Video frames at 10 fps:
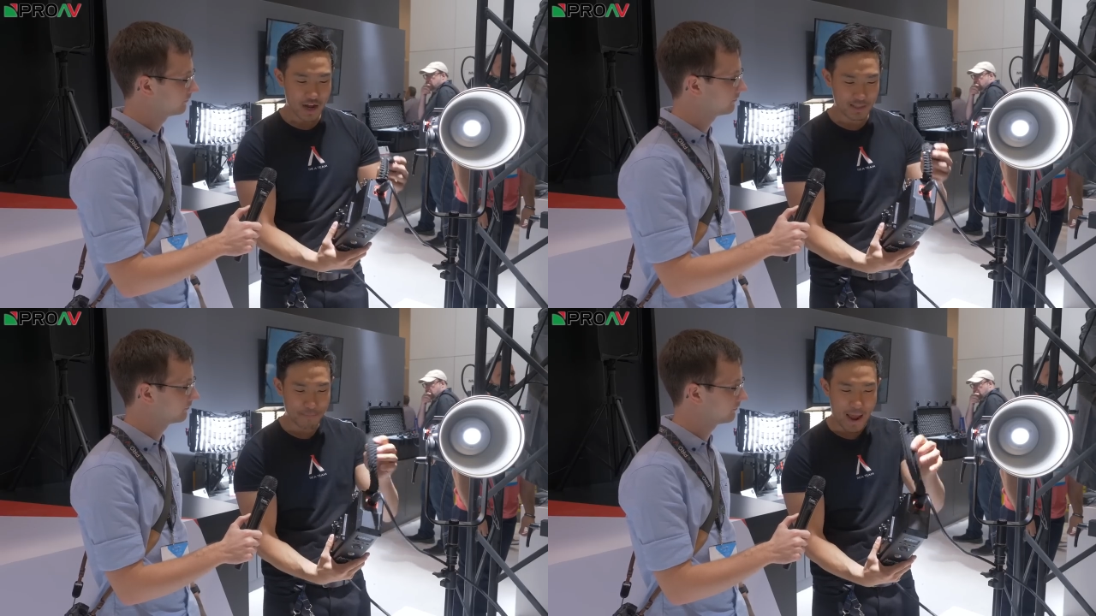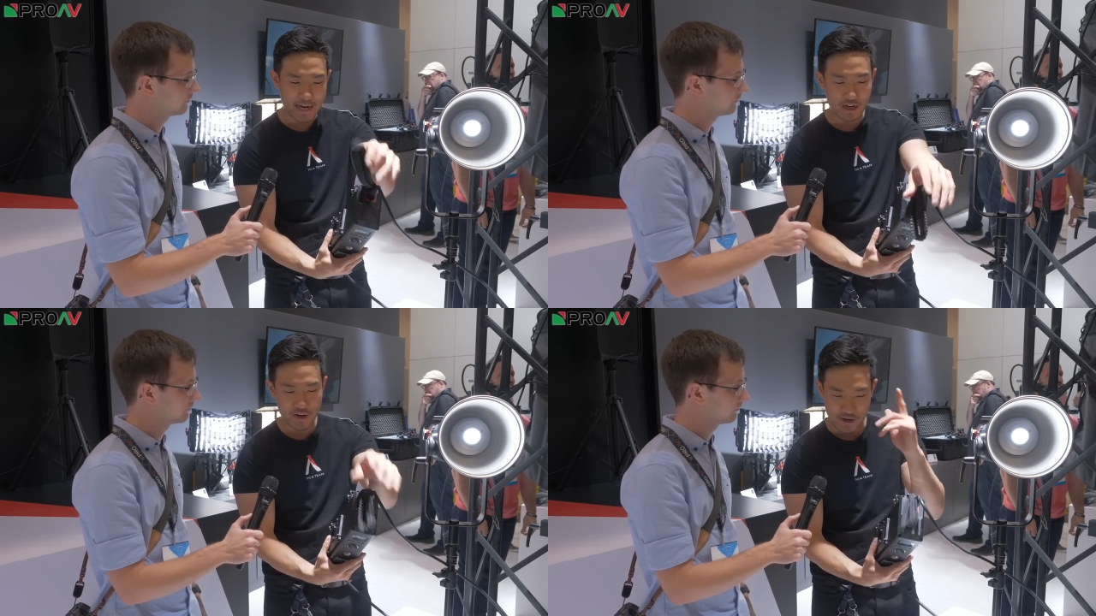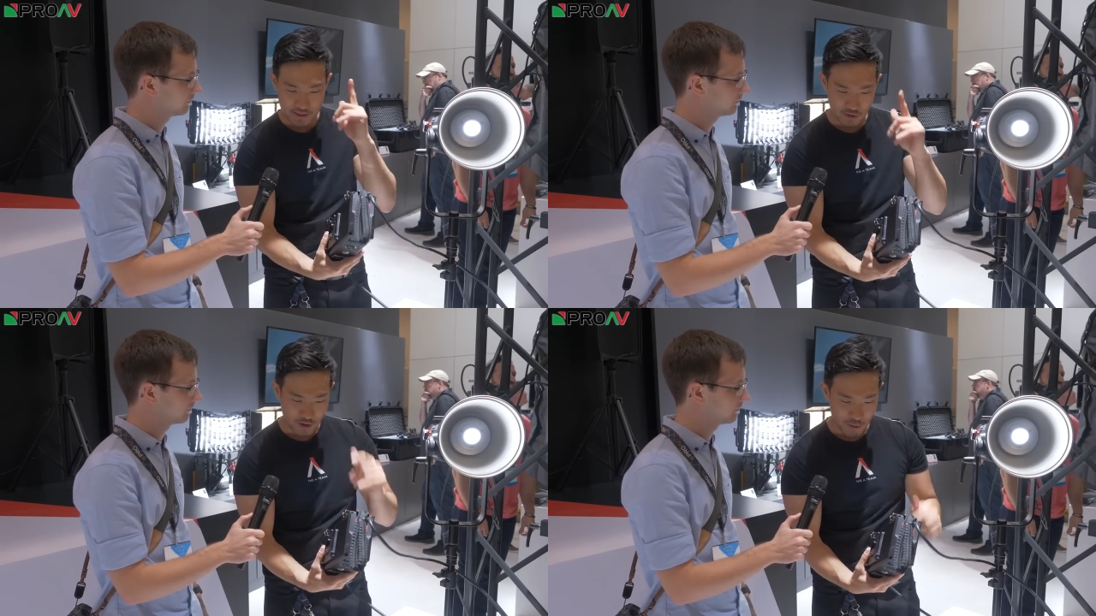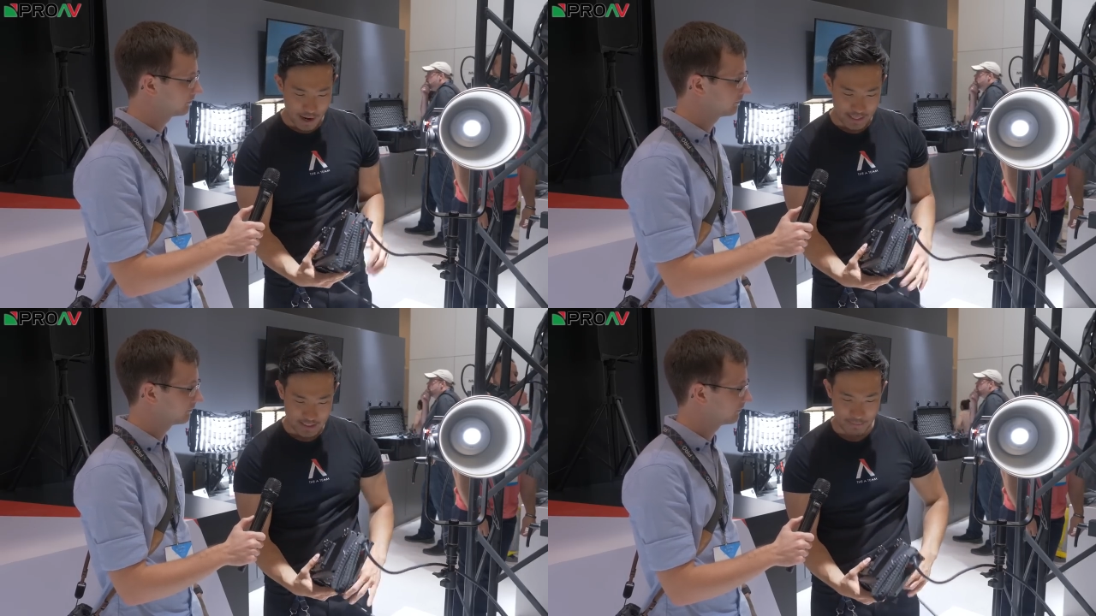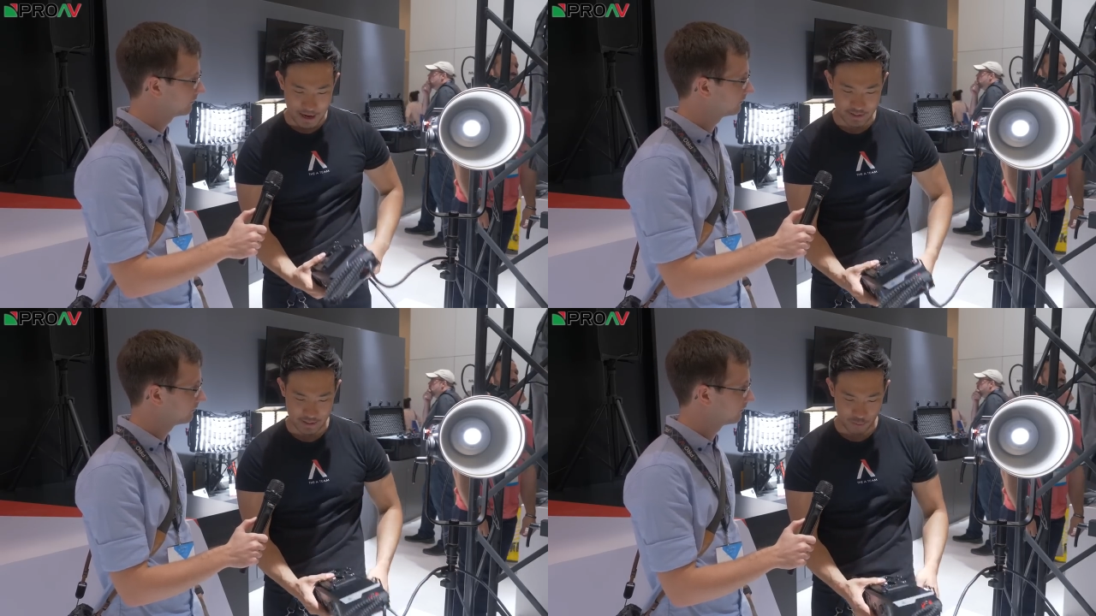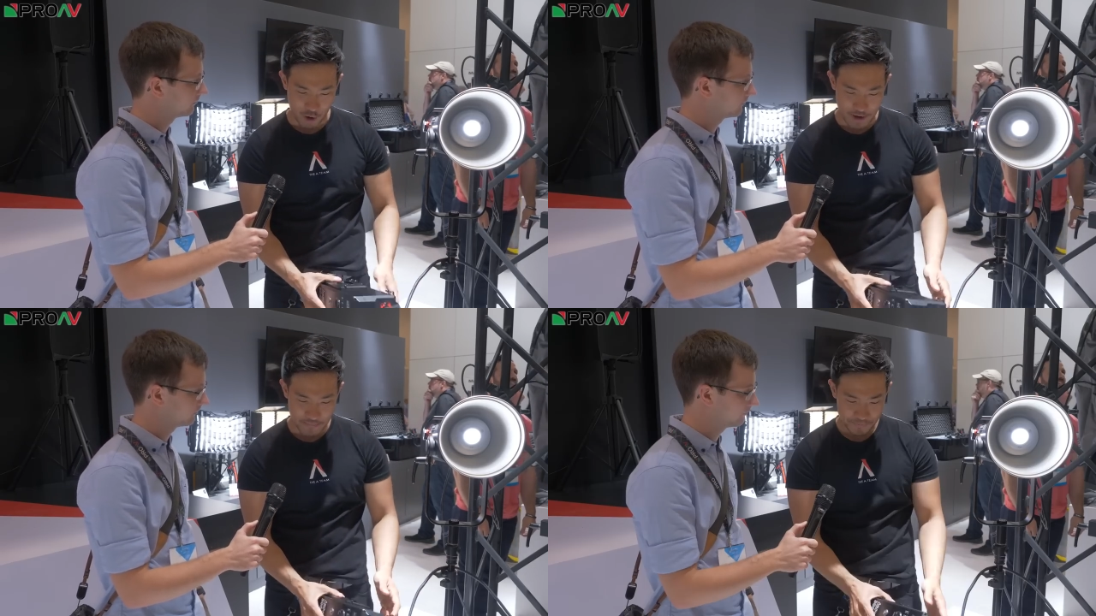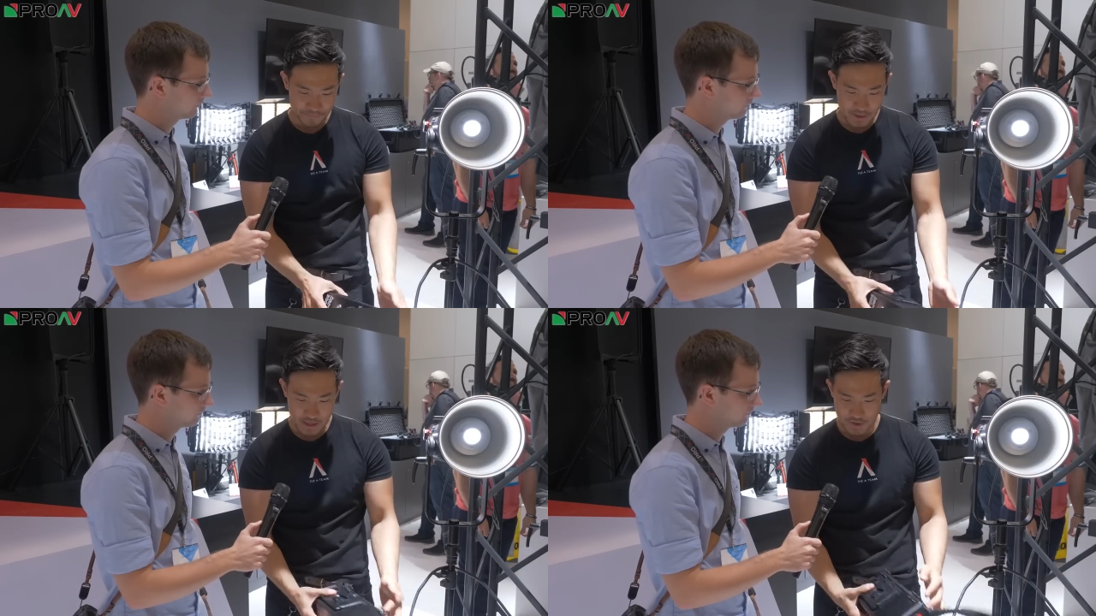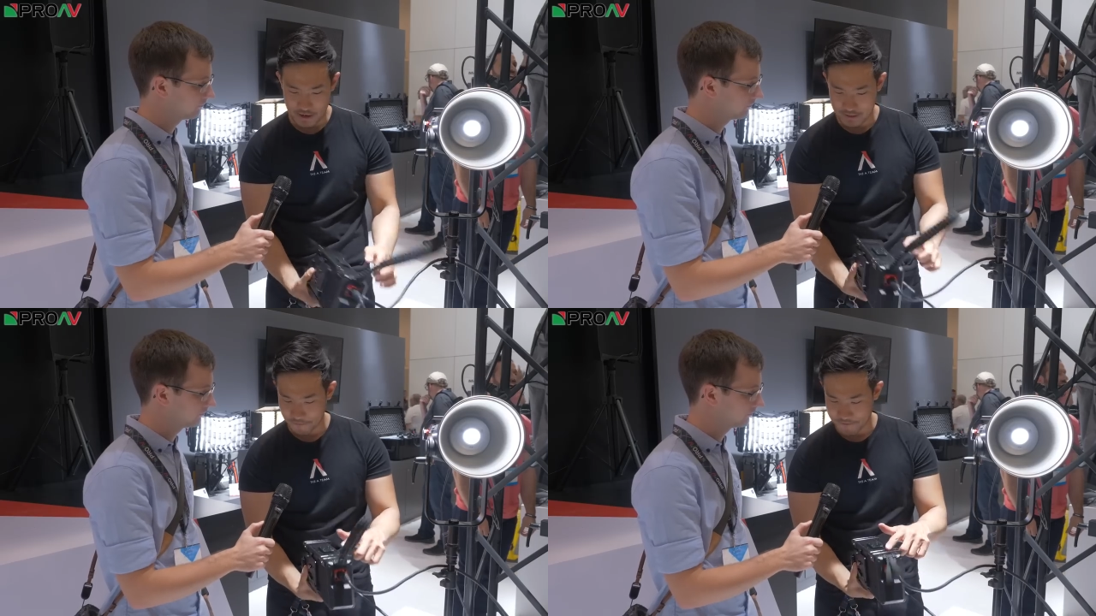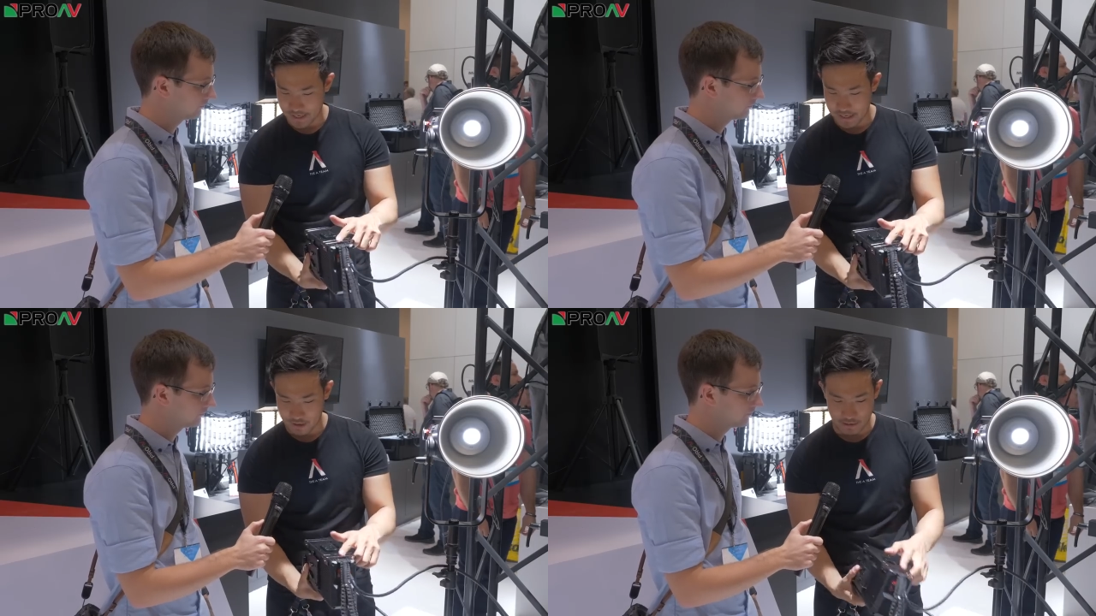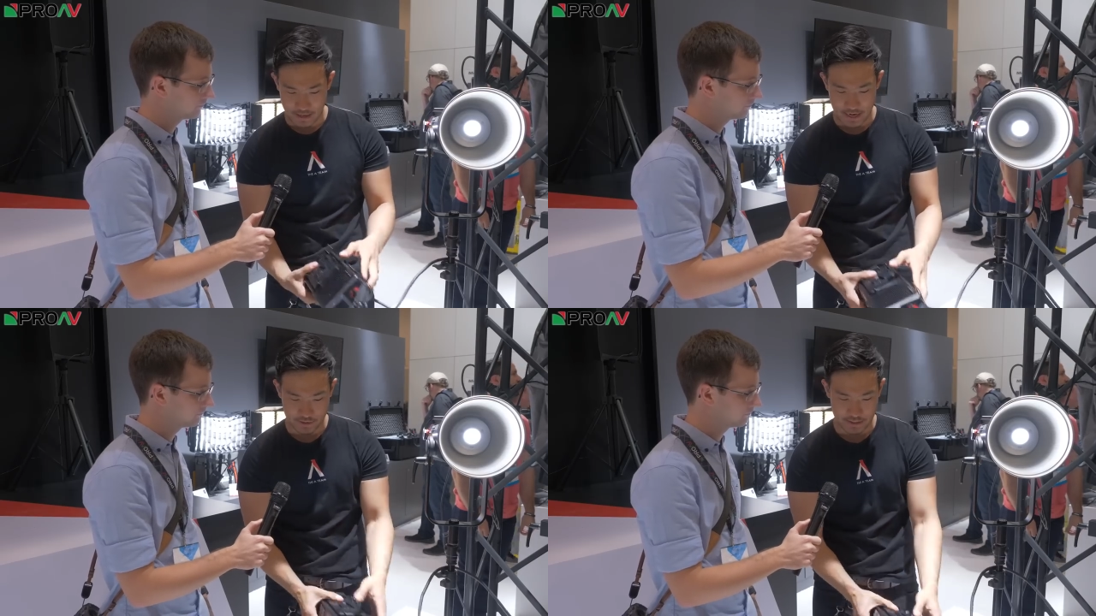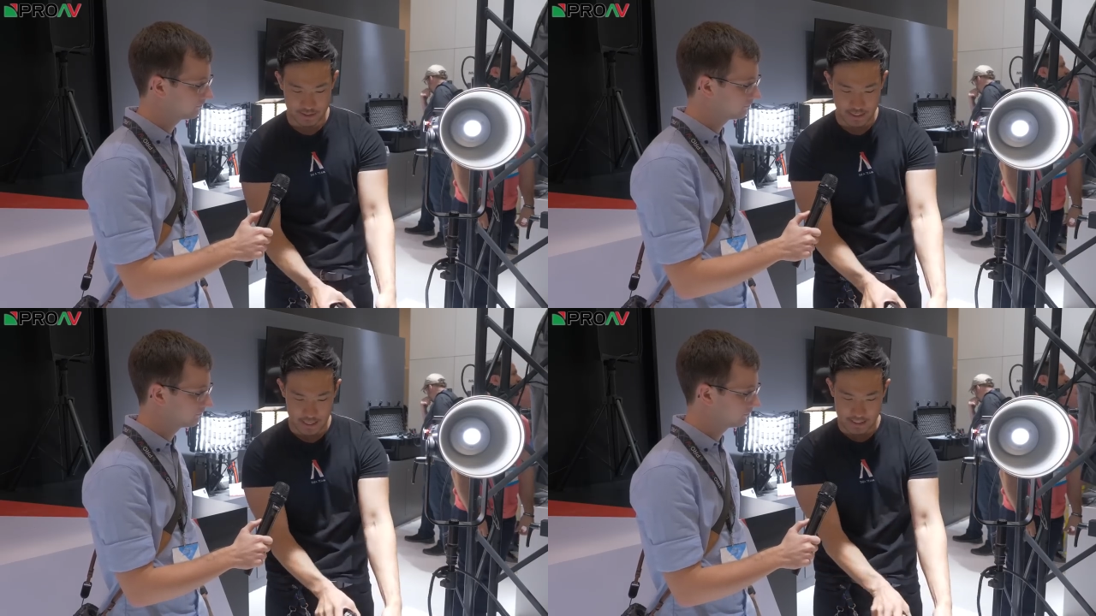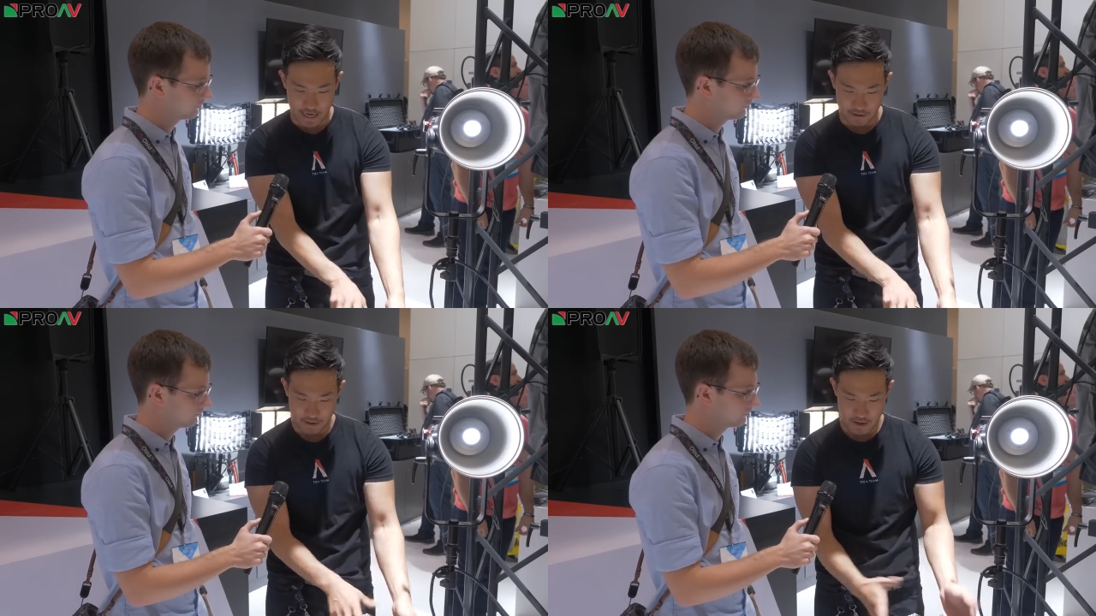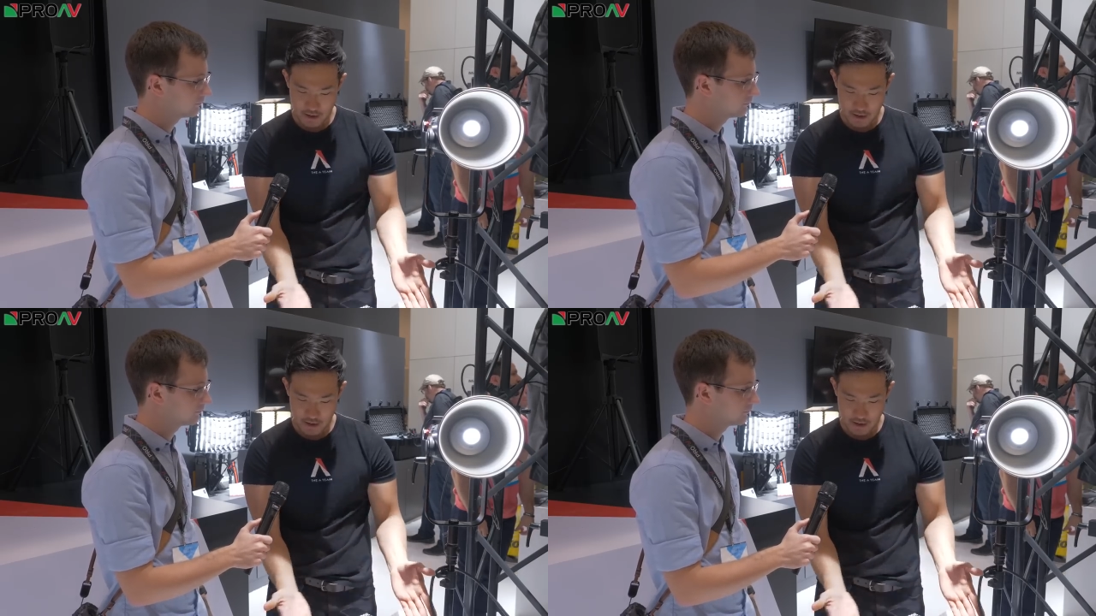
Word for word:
Speaker 1: On the back here, you've got three ways to mount it. One, you've got little feet here, so I can actually just set it down